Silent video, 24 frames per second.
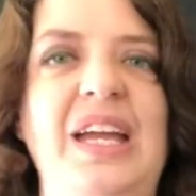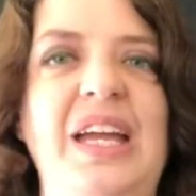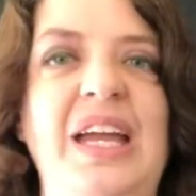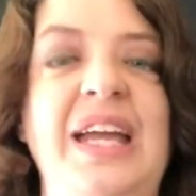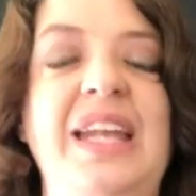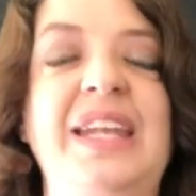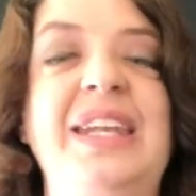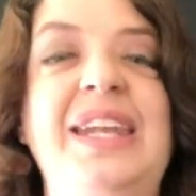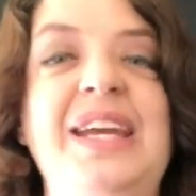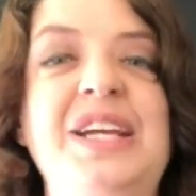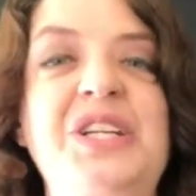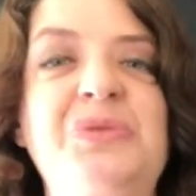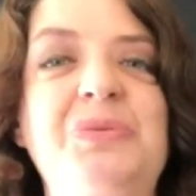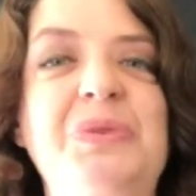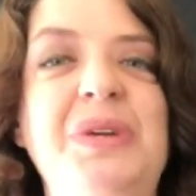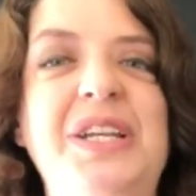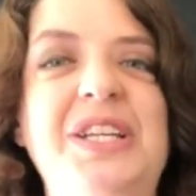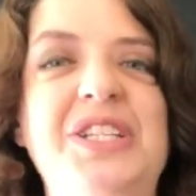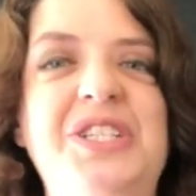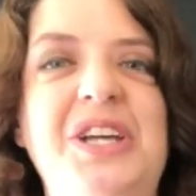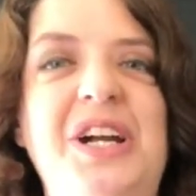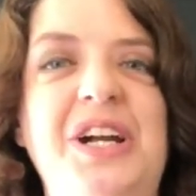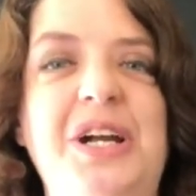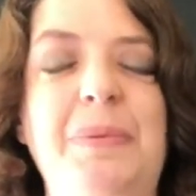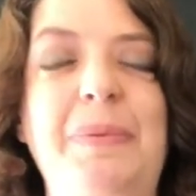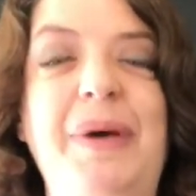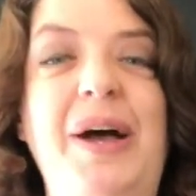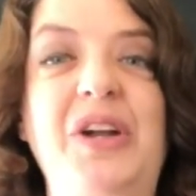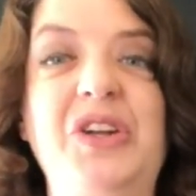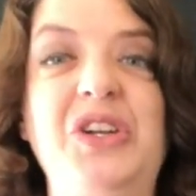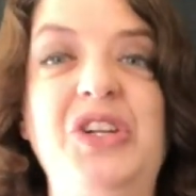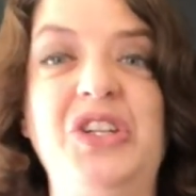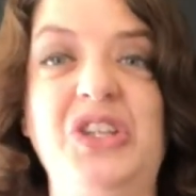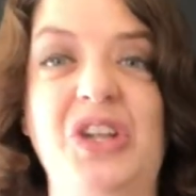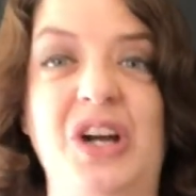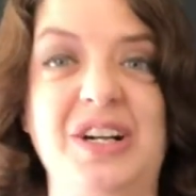Next, we're going to talk
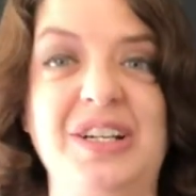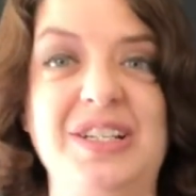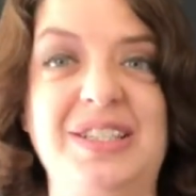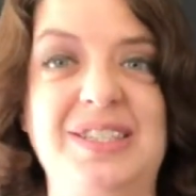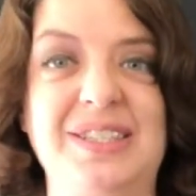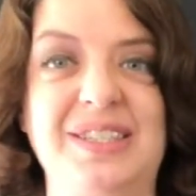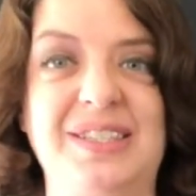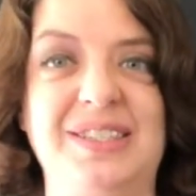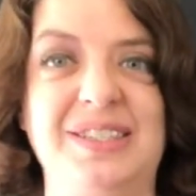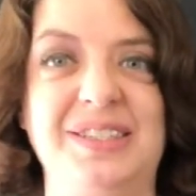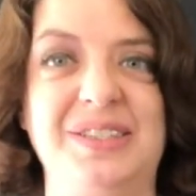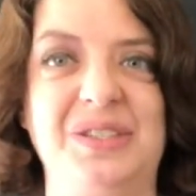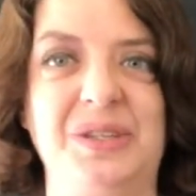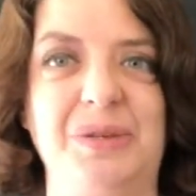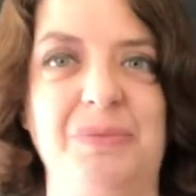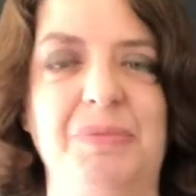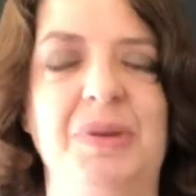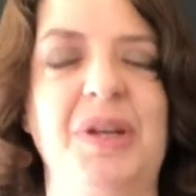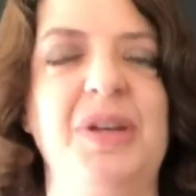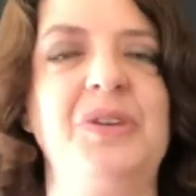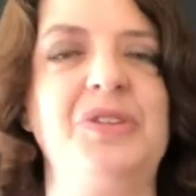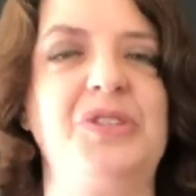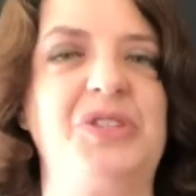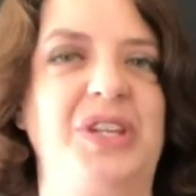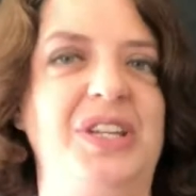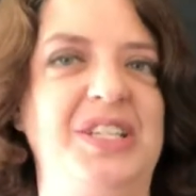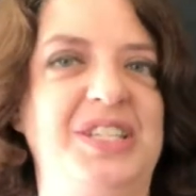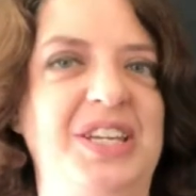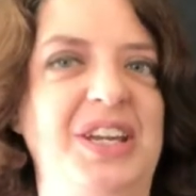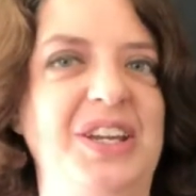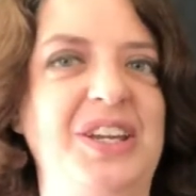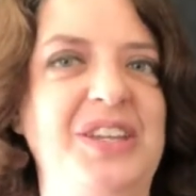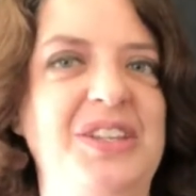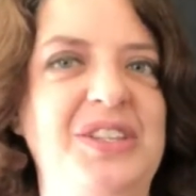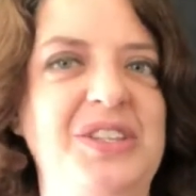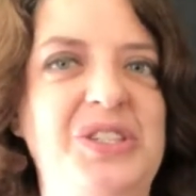about narcissism. So to tell
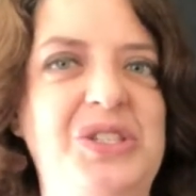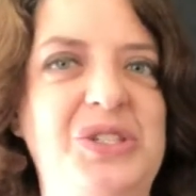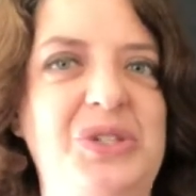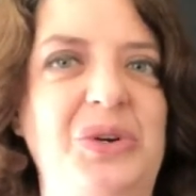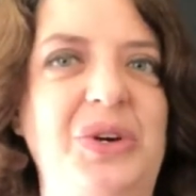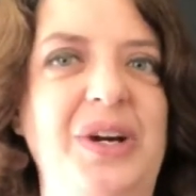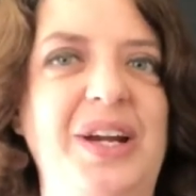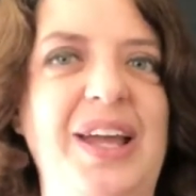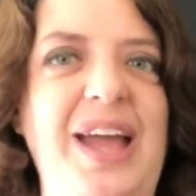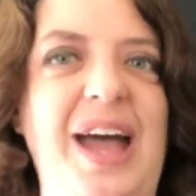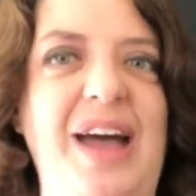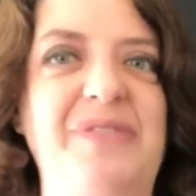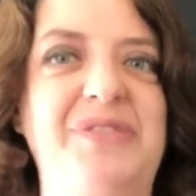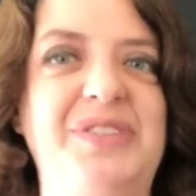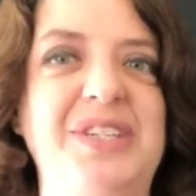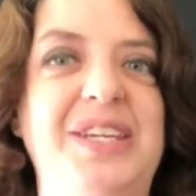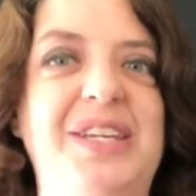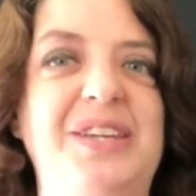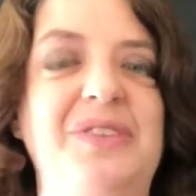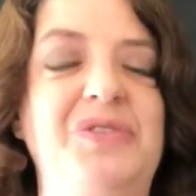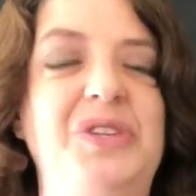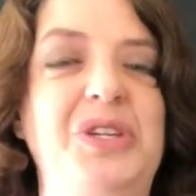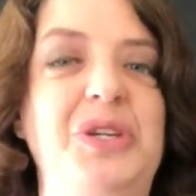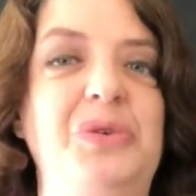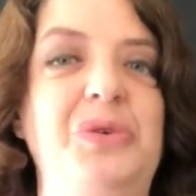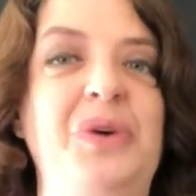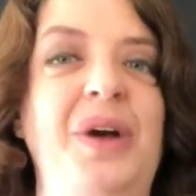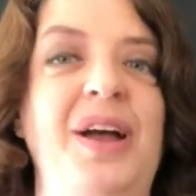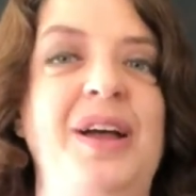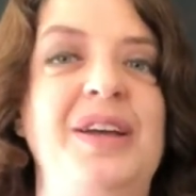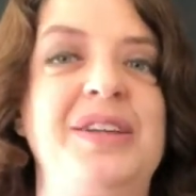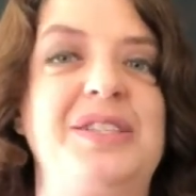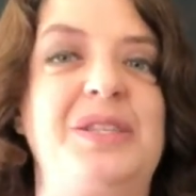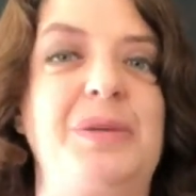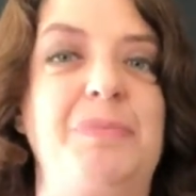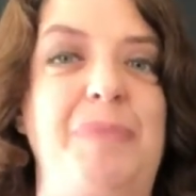you this story, I have to give you
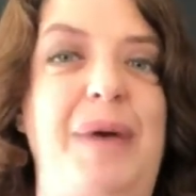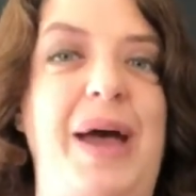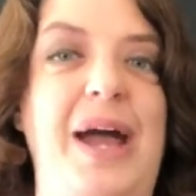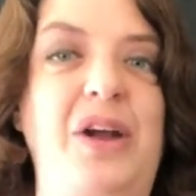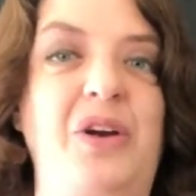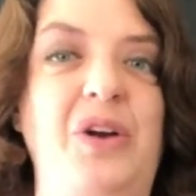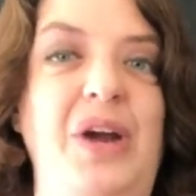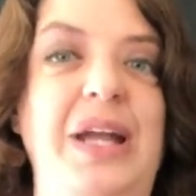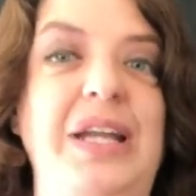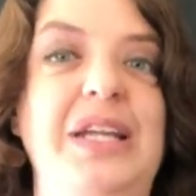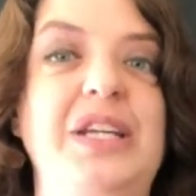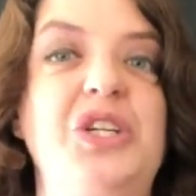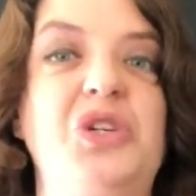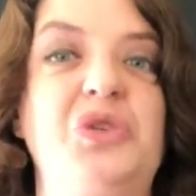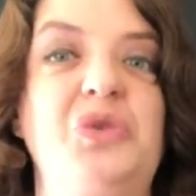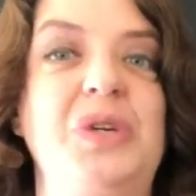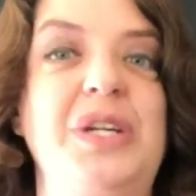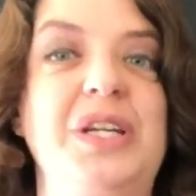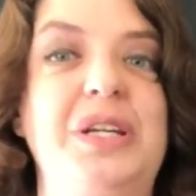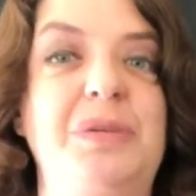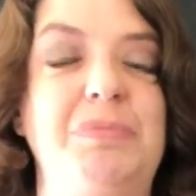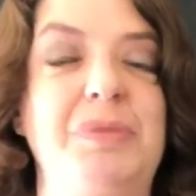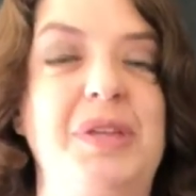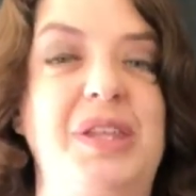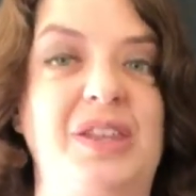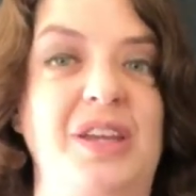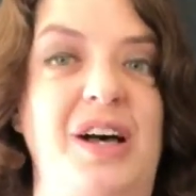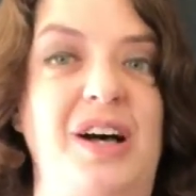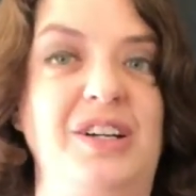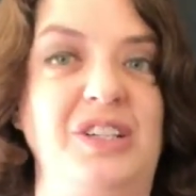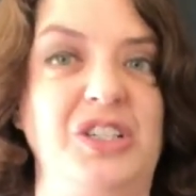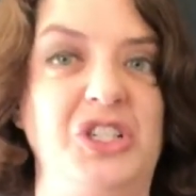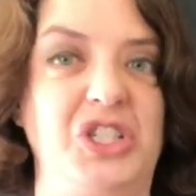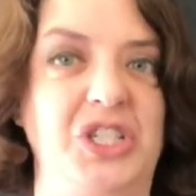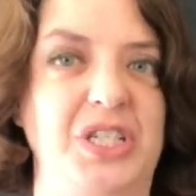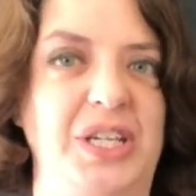some background in Greek
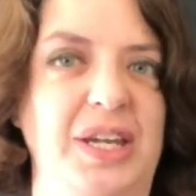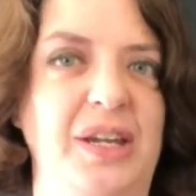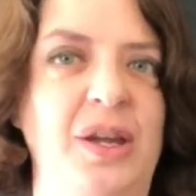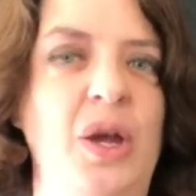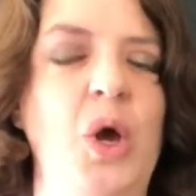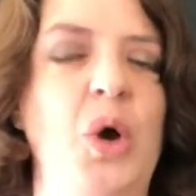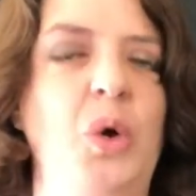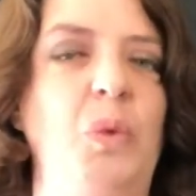mythology.